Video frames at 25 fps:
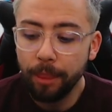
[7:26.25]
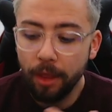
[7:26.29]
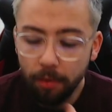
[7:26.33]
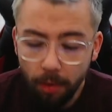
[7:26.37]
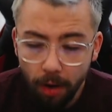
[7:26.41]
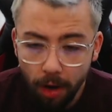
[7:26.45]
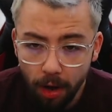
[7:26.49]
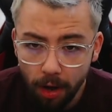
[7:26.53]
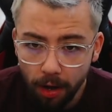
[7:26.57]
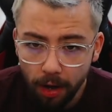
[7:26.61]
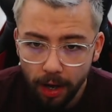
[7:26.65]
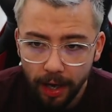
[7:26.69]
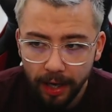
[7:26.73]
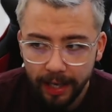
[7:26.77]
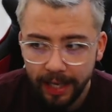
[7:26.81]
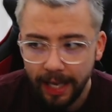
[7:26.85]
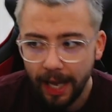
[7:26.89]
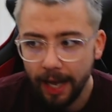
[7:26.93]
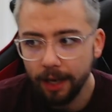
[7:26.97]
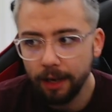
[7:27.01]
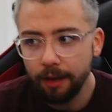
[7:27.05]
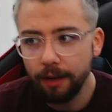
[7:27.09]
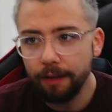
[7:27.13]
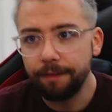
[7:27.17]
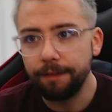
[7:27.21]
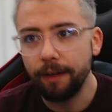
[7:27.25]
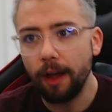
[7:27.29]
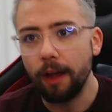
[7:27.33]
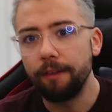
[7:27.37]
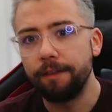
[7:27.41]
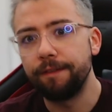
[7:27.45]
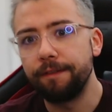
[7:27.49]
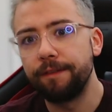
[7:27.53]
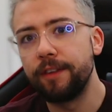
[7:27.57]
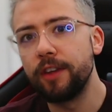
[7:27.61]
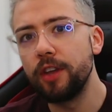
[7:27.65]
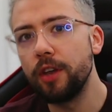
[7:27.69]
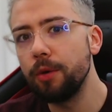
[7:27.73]
There are a kind of
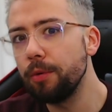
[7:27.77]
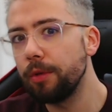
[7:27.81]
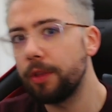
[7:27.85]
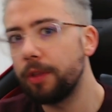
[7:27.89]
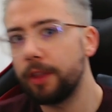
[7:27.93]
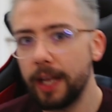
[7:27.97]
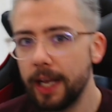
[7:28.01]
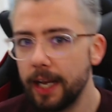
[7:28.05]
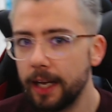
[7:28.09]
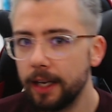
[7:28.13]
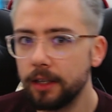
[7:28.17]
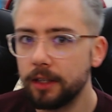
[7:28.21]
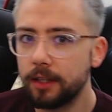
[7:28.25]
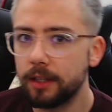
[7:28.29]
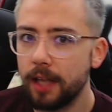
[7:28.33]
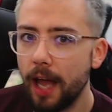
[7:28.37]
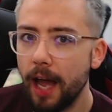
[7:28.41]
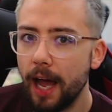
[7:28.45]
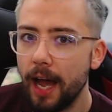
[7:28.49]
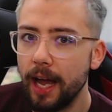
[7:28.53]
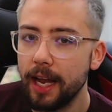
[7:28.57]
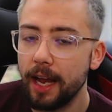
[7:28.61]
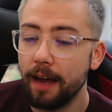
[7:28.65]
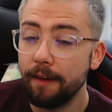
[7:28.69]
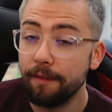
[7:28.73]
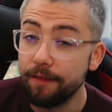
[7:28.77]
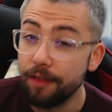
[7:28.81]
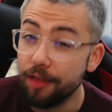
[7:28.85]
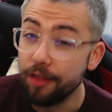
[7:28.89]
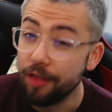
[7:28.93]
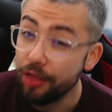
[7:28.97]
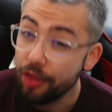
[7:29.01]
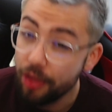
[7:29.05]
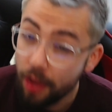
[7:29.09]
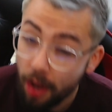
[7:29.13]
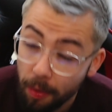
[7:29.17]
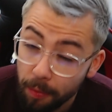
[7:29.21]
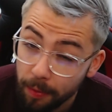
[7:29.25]
few things that I have
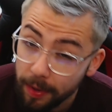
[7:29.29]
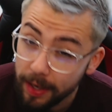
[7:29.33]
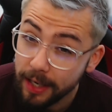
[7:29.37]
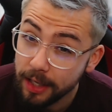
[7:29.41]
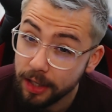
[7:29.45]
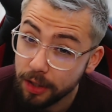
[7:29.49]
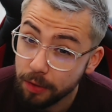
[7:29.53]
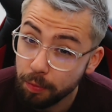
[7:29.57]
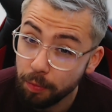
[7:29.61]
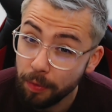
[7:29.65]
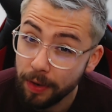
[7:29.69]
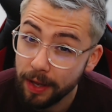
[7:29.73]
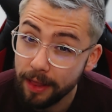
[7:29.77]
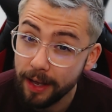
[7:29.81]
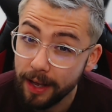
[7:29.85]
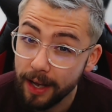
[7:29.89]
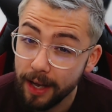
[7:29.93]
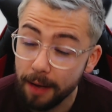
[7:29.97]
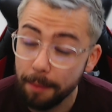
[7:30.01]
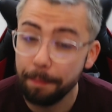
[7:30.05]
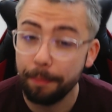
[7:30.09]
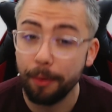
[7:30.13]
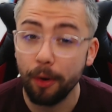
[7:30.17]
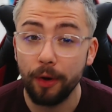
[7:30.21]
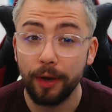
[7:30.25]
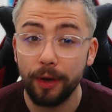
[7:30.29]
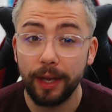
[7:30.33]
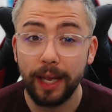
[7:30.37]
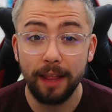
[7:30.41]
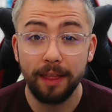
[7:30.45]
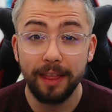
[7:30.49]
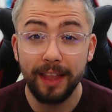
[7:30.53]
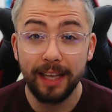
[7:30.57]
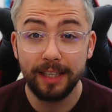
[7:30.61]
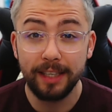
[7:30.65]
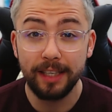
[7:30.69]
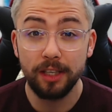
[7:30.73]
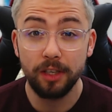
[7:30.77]
noticed with it, but
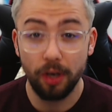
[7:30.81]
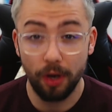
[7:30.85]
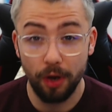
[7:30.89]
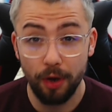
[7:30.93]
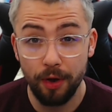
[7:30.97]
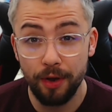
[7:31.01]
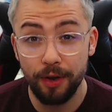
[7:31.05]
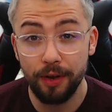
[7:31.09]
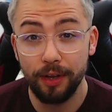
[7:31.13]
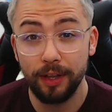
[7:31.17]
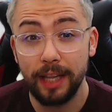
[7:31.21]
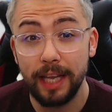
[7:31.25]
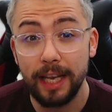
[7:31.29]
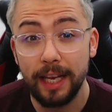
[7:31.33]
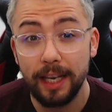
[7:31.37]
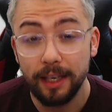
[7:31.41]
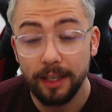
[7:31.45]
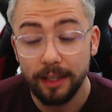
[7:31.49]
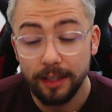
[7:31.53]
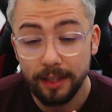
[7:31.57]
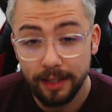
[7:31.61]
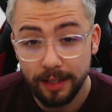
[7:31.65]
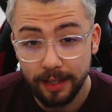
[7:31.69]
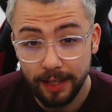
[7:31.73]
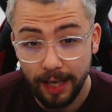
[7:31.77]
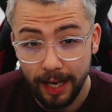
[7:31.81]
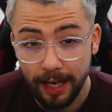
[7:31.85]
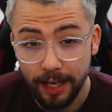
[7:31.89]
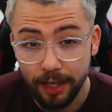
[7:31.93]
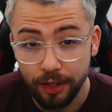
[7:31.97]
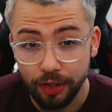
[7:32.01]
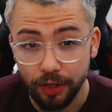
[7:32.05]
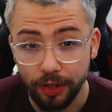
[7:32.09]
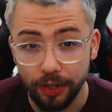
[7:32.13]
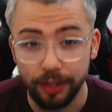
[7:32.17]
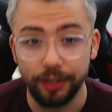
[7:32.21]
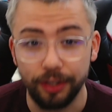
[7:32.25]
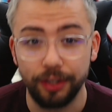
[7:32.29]
again, this is early
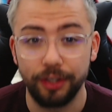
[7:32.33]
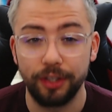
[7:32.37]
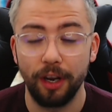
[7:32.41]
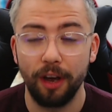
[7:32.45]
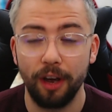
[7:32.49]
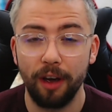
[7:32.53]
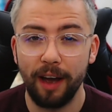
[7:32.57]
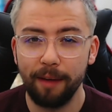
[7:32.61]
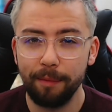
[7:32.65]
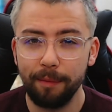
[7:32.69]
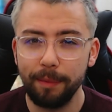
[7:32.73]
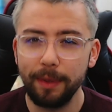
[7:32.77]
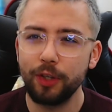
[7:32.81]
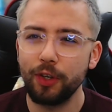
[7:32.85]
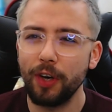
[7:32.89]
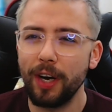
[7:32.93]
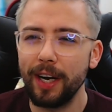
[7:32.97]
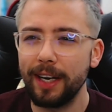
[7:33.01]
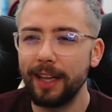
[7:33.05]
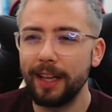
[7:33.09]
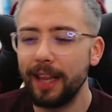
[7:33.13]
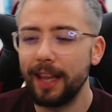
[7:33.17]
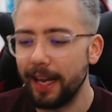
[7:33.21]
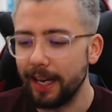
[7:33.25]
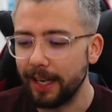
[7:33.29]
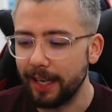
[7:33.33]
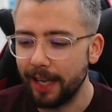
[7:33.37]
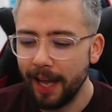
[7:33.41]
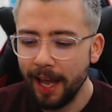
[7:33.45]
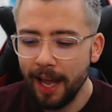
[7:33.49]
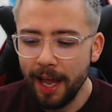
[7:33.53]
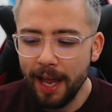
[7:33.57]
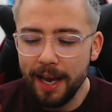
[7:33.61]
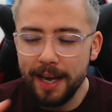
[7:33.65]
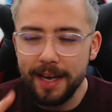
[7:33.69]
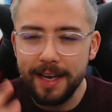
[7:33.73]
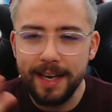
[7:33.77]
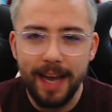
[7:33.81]
stages. So I've been trying to like
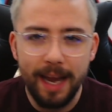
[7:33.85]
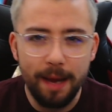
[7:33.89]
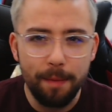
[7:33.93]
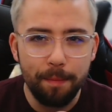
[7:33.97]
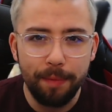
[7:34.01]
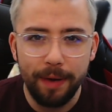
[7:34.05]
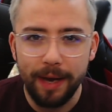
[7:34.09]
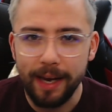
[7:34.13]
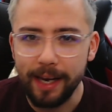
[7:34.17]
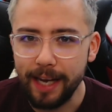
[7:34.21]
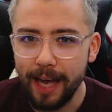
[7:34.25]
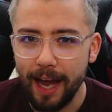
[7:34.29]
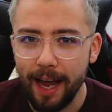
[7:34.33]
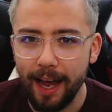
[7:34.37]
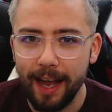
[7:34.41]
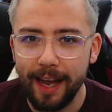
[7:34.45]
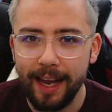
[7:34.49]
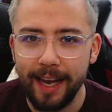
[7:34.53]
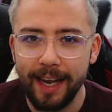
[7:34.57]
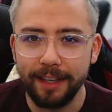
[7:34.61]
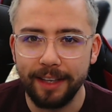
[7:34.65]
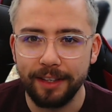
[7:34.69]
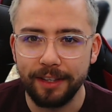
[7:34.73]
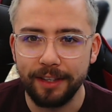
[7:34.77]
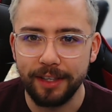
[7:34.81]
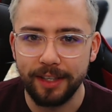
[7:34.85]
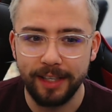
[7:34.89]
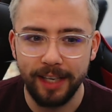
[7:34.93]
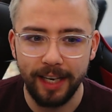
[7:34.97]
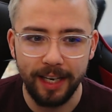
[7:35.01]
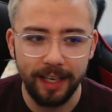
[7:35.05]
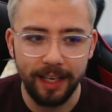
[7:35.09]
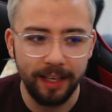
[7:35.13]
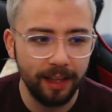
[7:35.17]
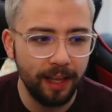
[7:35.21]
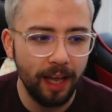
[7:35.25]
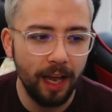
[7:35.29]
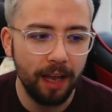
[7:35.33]
nitpick at it to
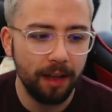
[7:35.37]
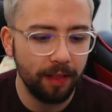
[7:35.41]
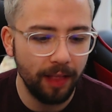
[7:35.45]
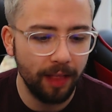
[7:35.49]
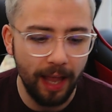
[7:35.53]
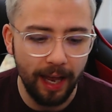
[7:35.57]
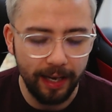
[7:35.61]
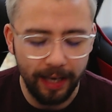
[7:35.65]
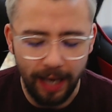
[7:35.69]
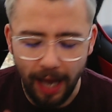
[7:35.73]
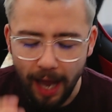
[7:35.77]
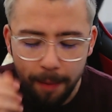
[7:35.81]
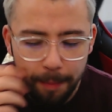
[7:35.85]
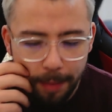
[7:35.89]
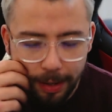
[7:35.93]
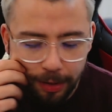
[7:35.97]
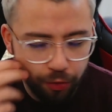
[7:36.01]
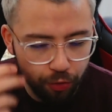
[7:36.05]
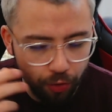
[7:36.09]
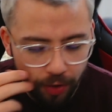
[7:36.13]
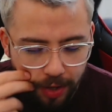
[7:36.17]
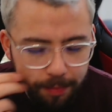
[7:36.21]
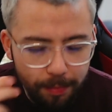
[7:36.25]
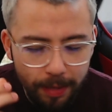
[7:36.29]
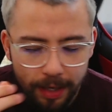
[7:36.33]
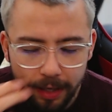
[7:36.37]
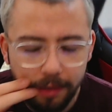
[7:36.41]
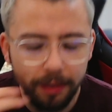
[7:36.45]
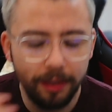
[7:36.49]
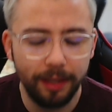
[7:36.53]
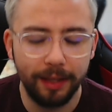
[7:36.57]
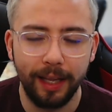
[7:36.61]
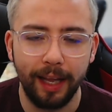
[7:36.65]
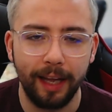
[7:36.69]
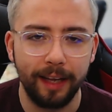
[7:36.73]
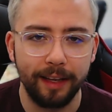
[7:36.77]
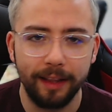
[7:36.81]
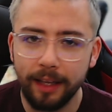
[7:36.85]
see that, like, am I
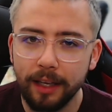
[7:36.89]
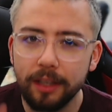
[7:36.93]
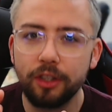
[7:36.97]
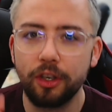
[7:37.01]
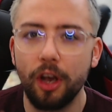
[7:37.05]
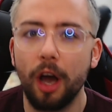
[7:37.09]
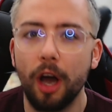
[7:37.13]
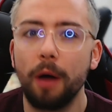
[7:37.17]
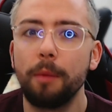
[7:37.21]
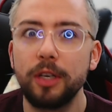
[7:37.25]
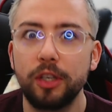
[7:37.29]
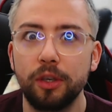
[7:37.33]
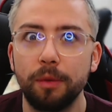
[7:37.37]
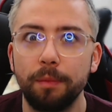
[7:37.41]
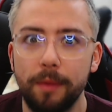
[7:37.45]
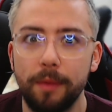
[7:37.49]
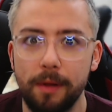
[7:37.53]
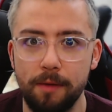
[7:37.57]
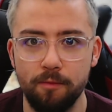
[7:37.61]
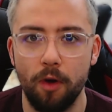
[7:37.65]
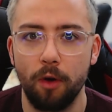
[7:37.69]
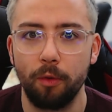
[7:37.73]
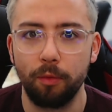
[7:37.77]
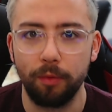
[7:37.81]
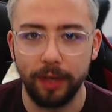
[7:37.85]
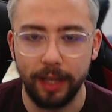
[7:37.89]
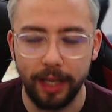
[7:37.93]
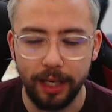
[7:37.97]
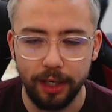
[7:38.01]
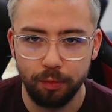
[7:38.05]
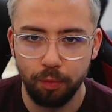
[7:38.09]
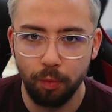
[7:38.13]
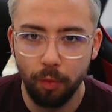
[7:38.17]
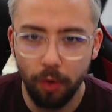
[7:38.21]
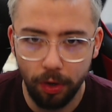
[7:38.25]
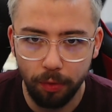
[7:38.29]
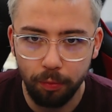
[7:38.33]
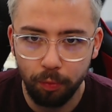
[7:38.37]
dreaming? Like, there's got to be something wrong with
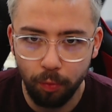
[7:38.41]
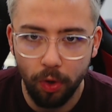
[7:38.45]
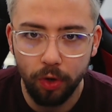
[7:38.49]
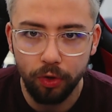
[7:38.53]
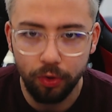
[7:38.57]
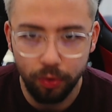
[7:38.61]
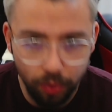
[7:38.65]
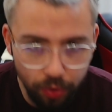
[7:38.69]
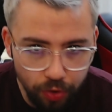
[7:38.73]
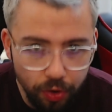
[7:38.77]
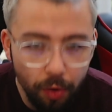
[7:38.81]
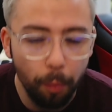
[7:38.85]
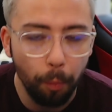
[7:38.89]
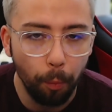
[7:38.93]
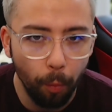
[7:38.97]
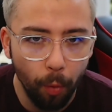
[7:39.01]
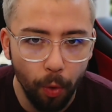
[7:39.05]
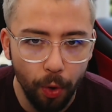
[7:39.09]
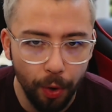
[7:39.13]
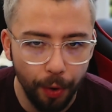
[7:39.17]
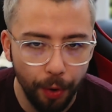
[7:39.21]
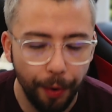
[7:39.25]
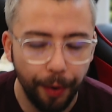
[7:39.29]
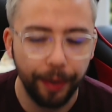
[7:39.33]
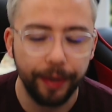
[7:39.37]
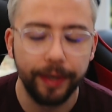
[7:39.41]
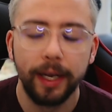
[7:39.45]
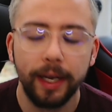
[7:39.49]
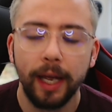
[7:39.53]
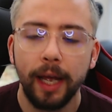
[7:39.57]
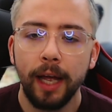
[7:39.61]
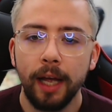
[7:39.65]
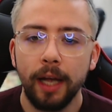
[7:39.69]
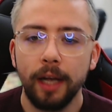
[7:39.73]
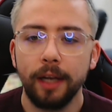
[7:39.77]
this. What doesn't work?